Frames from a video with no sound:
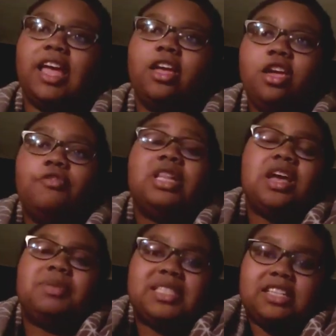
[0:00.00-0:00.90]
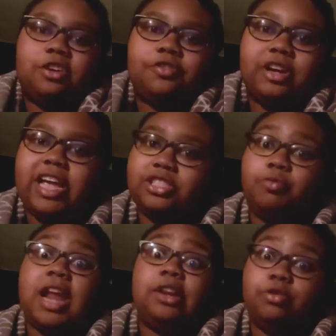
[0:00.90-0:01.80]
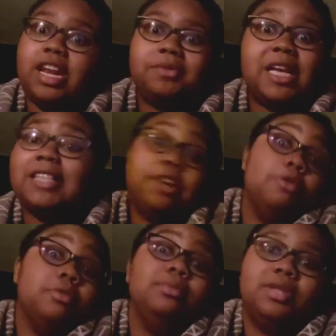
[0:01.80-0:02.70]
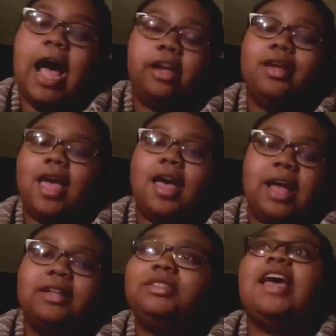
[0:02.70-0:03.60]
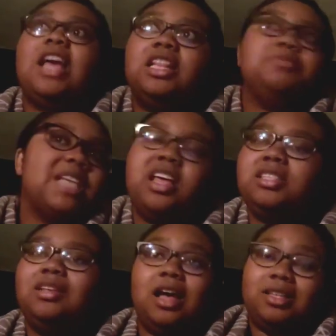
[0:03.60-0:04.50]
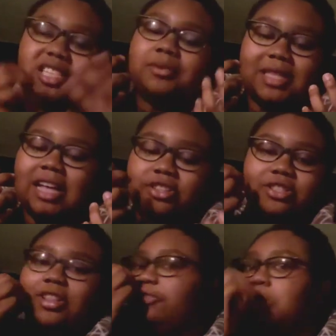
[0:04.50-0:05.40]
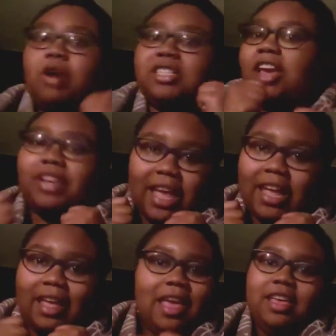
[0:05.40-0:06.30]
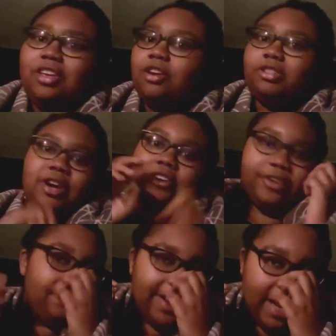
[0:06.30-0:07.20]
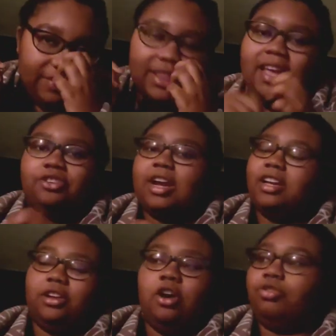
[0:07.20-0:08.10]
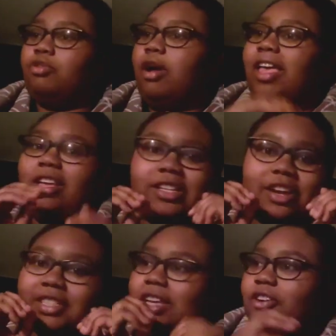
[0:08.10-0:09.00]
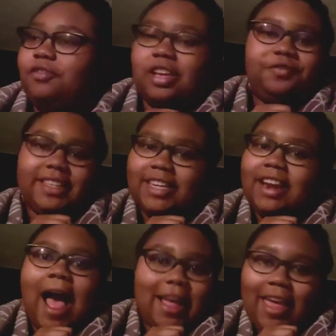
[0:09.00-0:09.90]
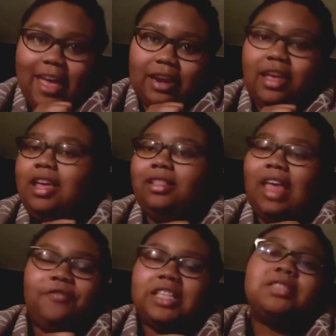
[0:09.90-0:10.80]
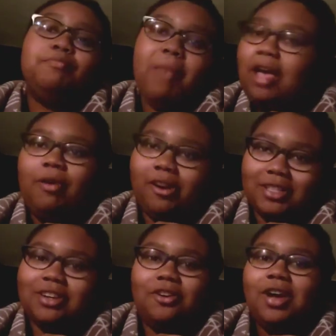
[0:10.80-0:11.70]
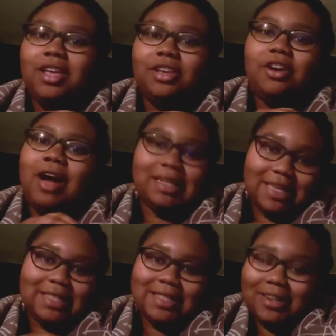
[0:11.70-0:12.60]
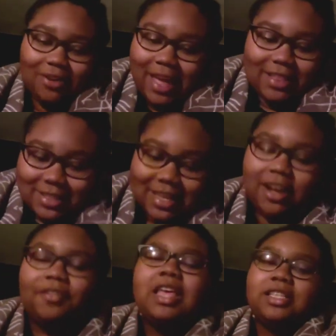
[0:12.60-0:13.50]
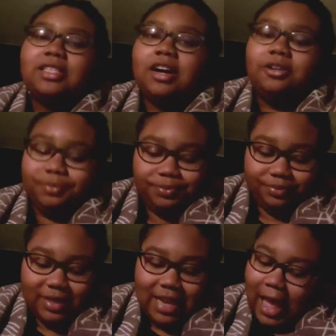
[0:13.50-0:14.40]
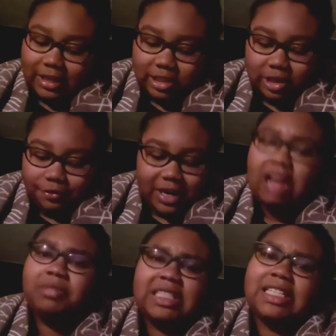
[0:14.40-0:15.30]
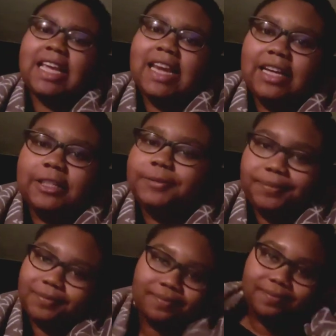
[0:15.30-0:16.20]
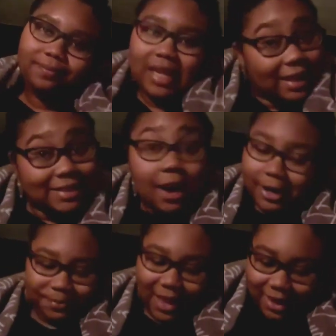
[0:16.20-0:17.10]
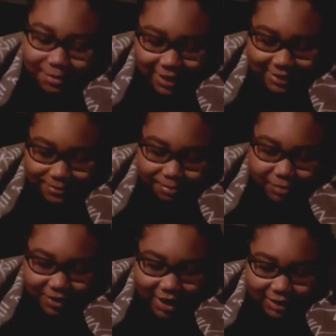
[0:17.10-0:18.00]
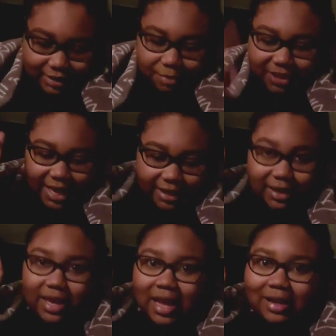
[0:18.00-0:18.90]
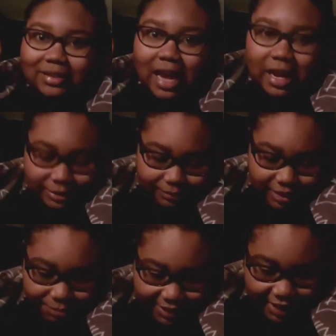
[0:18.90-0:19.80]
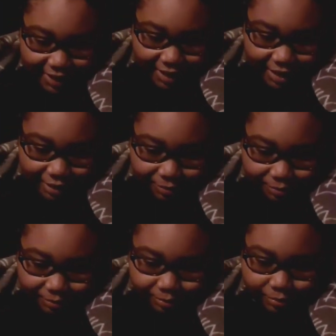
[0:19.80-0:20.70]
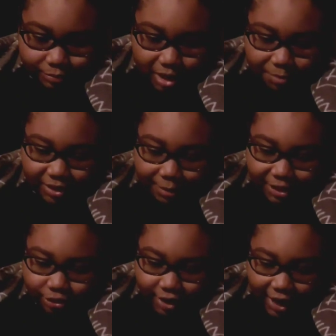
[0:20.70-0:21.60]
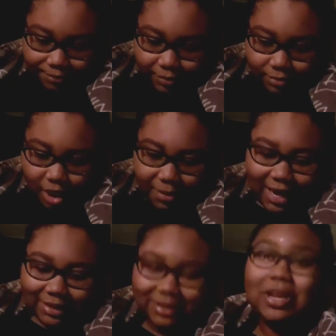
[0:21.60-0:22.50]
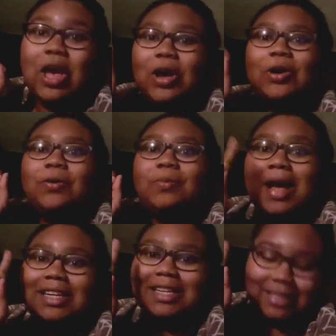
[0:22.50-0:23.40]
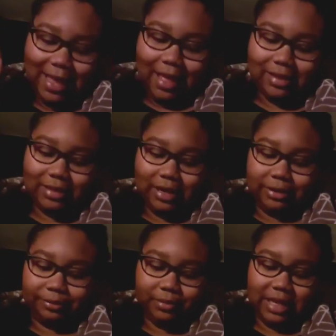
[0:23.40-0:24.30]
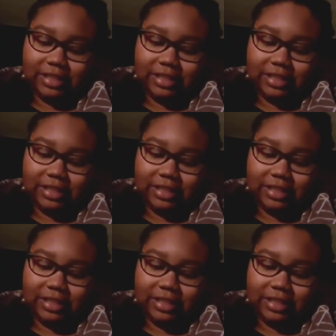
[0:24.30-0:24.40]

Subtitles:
Like, it's hard for me to like really obsess over it. So when I do get obsessed, I get hella obsessed. I start to like rewatch everything, you know, try to reread everything, try to go through each and every single fan fiction I can that fits my personal, you know, ideas and all that other stuff. So yeah, so for now I'm just gonna say none. Sorry. Anyways, moving on. Number 10. A book that made you cry. Oh my gosh. Oh my goodness.